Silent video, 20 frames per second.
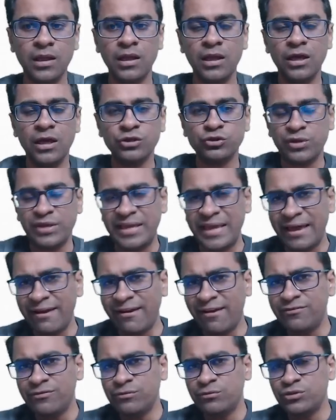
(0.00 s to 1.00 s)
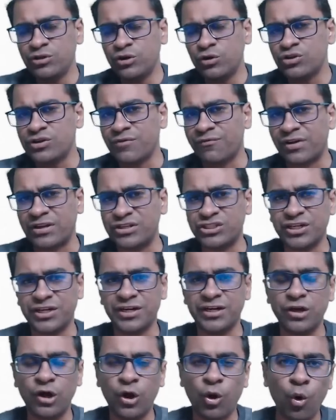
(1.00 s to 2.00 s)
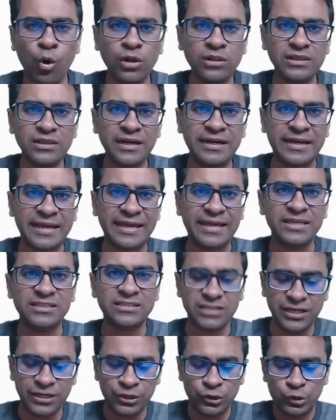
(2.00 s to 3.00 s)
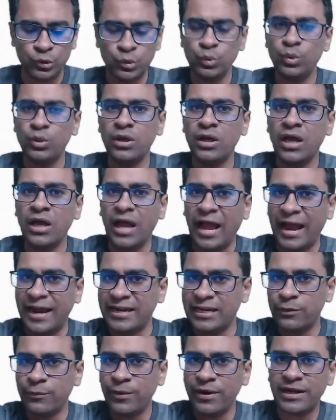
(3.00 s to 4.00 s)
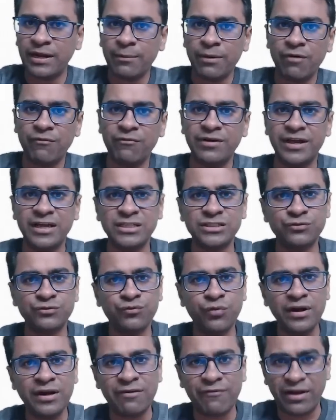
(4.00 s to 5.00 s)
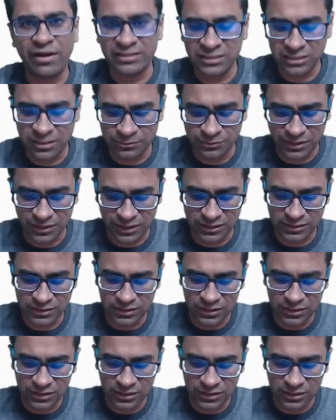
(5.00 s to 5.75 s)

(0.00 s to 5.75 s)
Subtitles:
So here I've, differentiated all the days into adequate number of days for revising subjects.